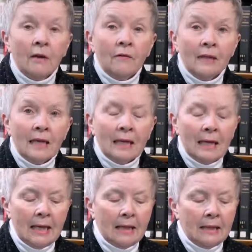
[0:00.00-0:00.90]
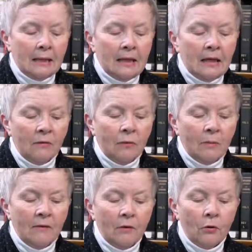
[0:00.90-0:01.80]
For decades, the League of
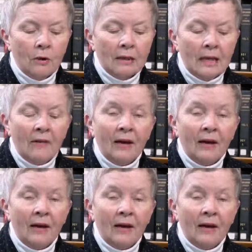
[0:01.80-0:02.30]
Women Voters have